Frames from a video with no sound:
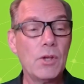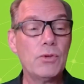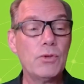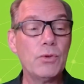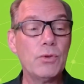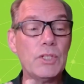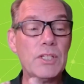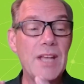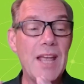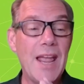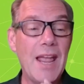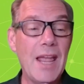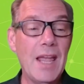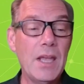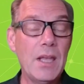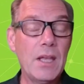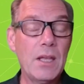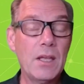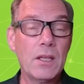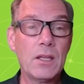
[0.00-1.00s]

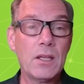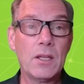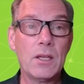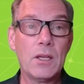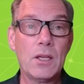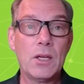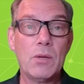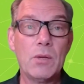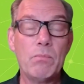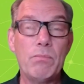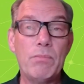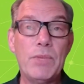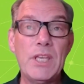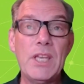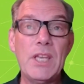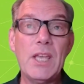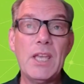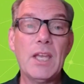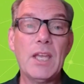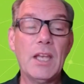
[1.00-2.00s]
Today,
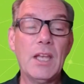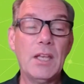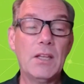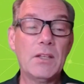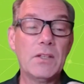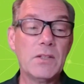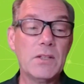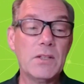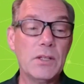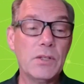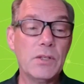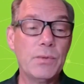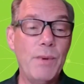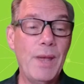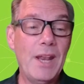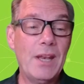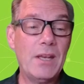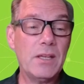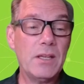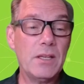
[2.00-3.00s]
being in the
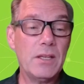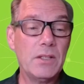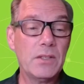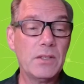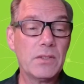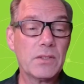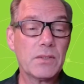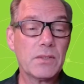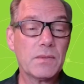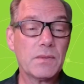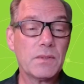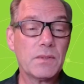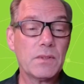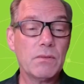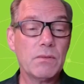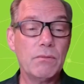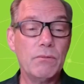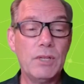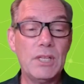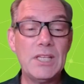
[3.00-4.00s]
twenties,
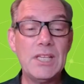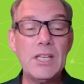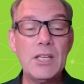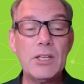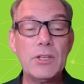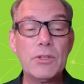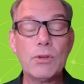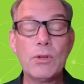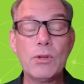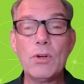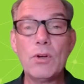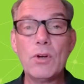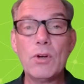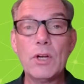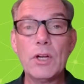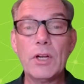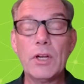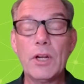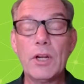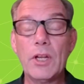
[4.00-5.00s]
we need to
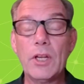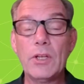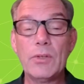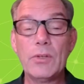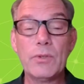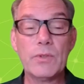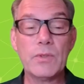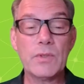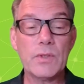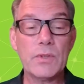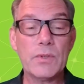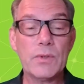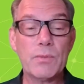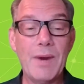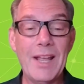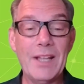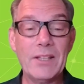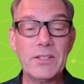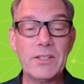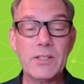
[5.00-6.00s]
look into the
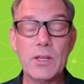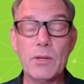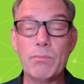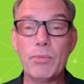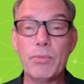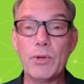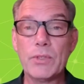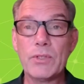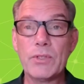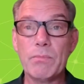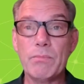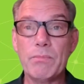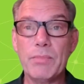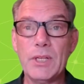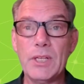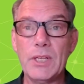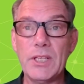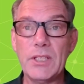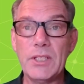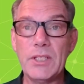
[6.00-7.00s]
threats and
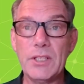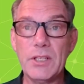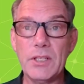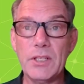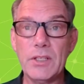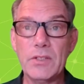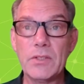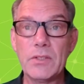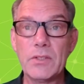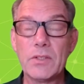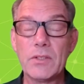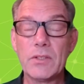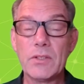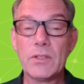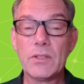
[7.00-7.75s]
possibilities